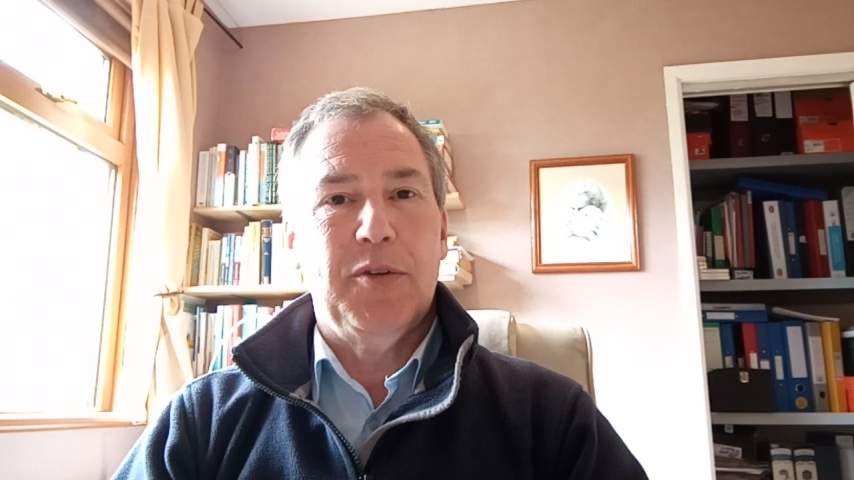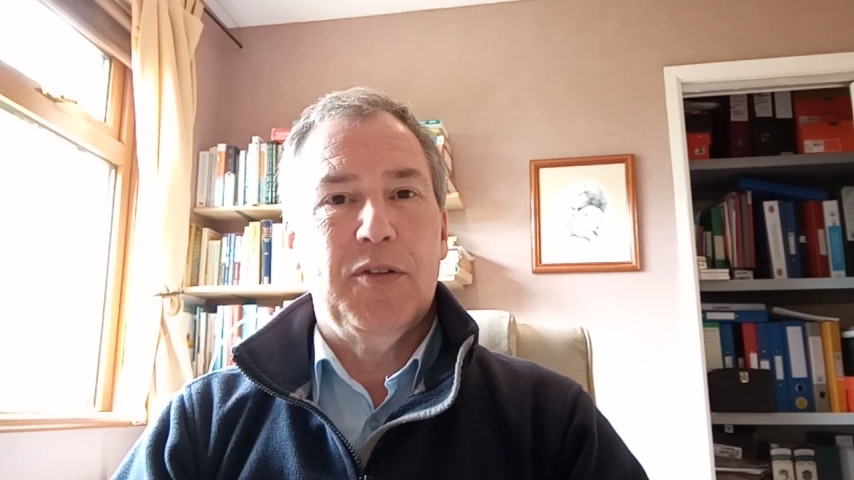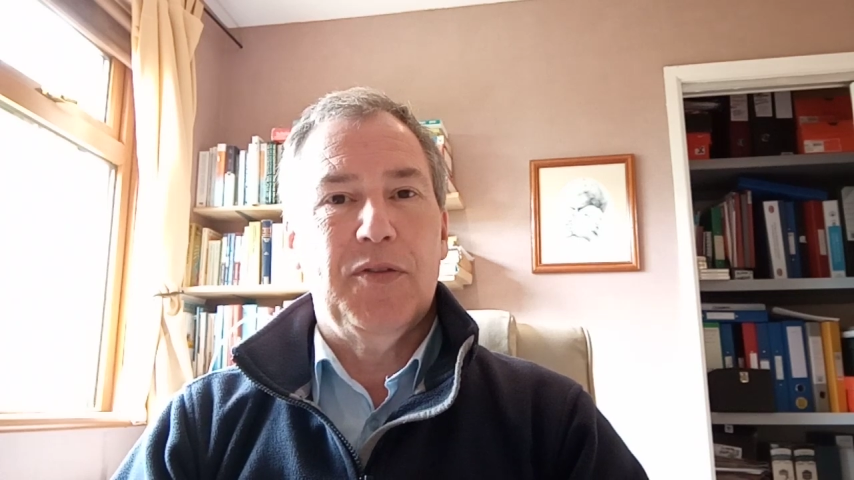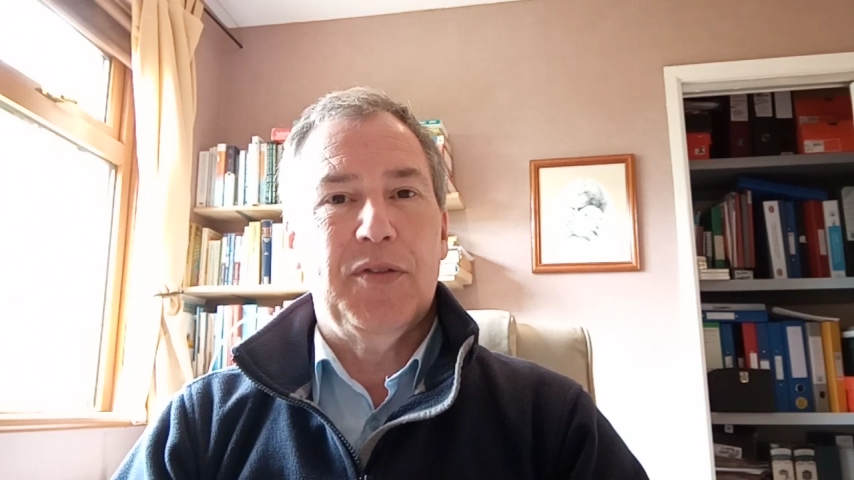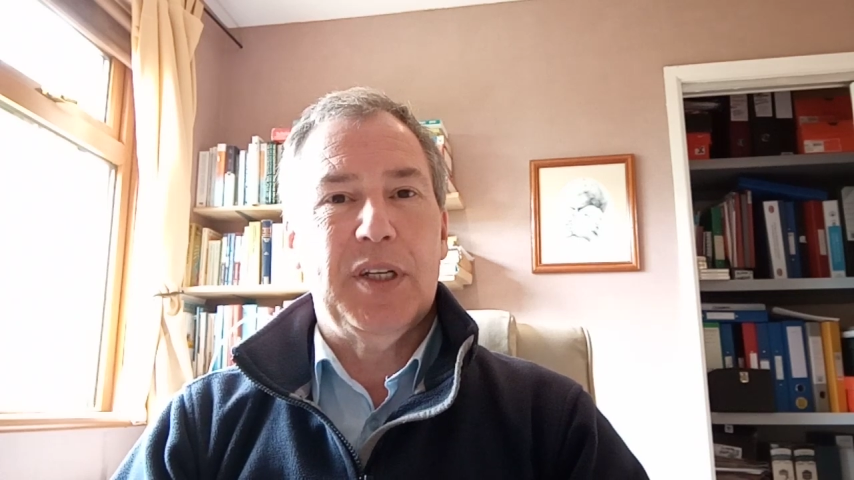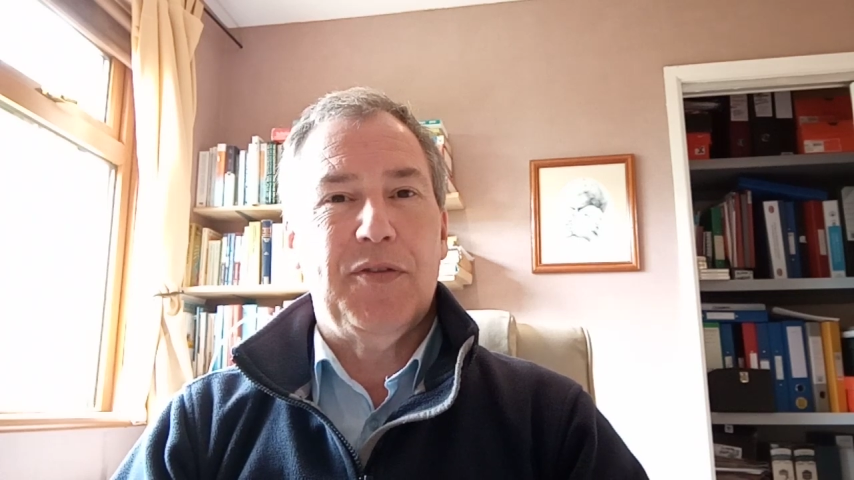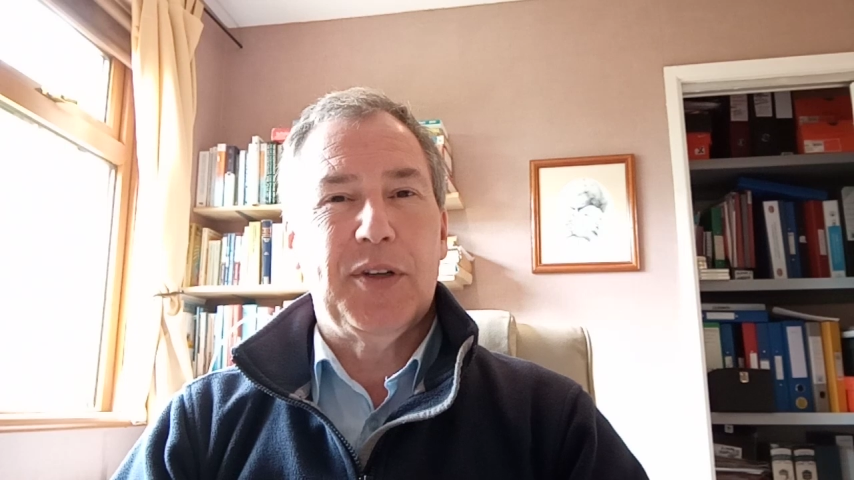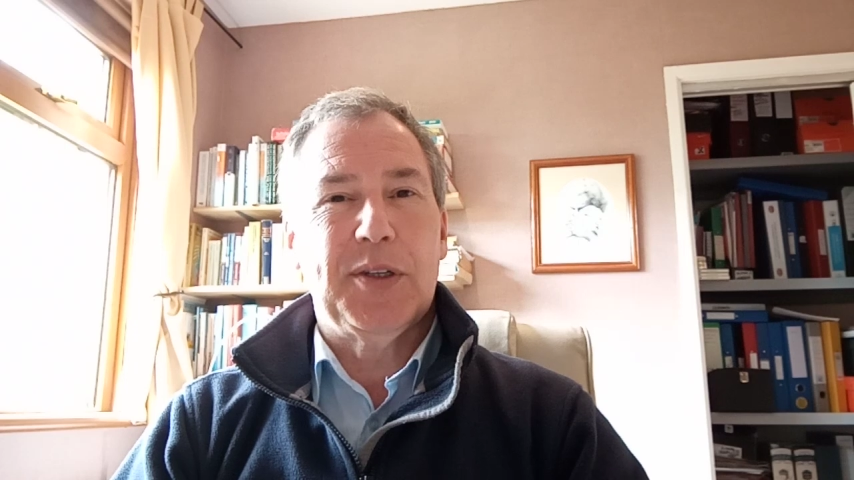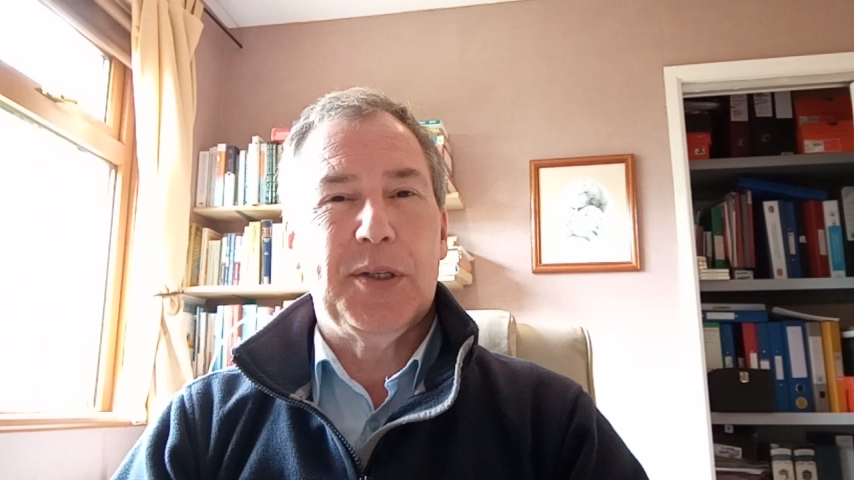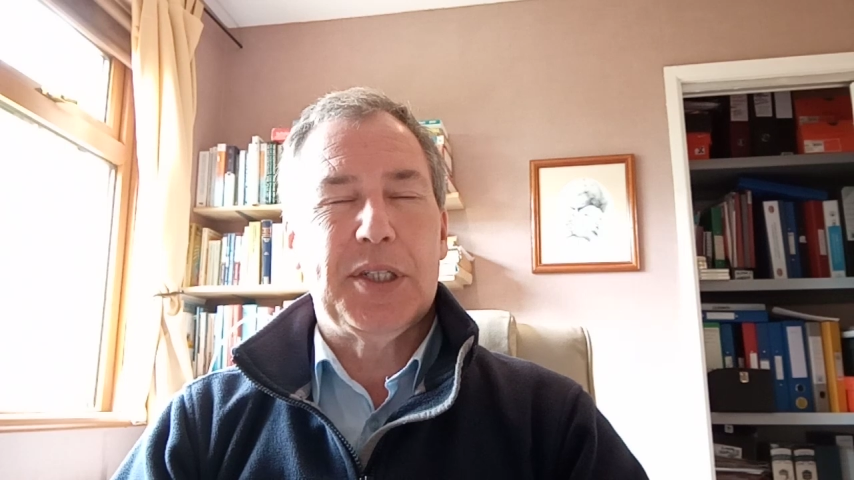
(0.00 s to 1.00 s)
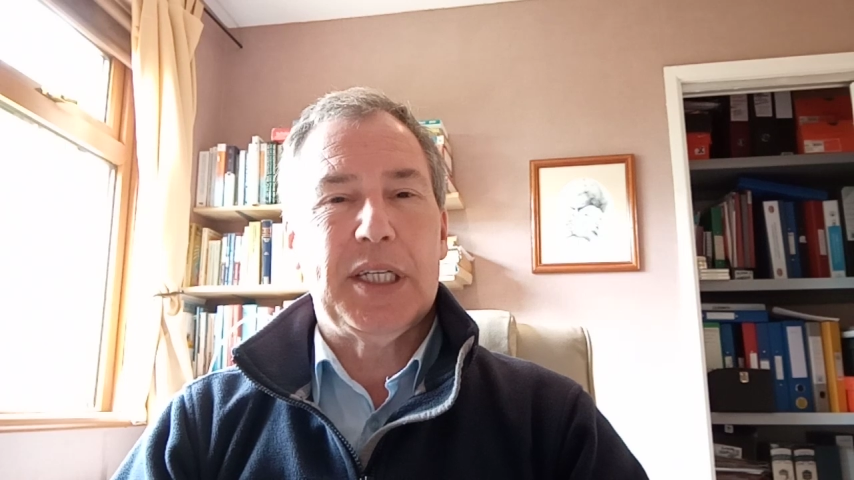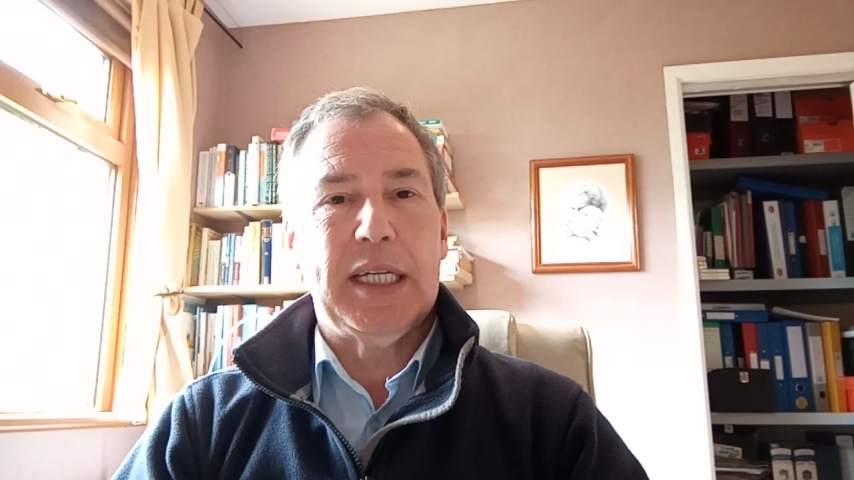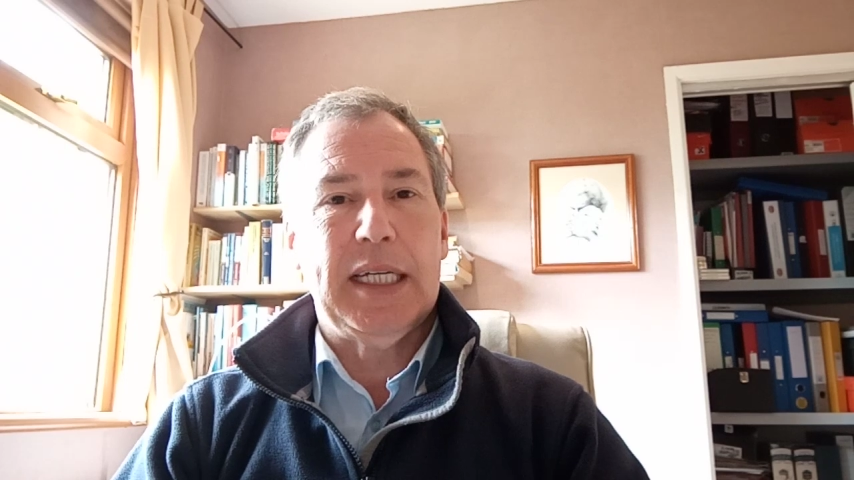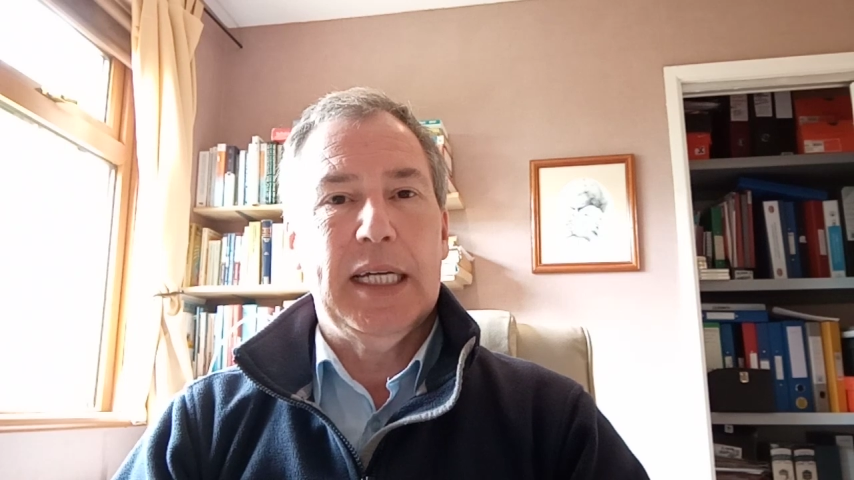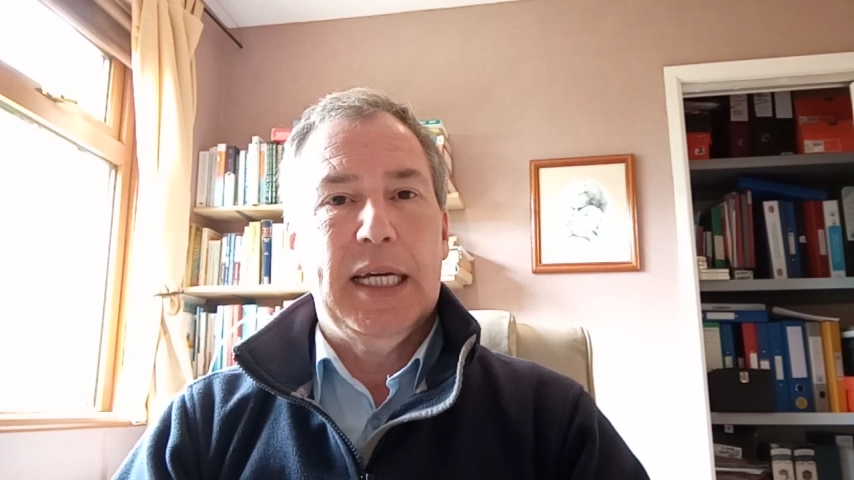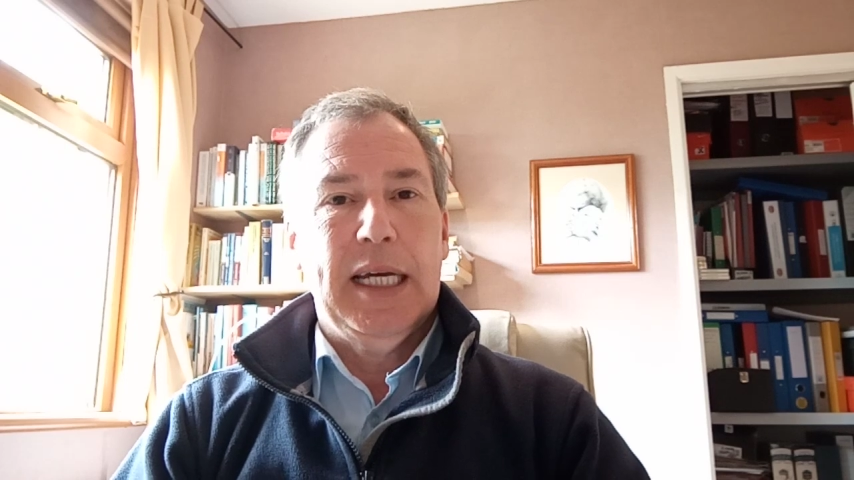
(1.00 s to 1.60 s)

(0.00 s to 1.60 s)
of difficulty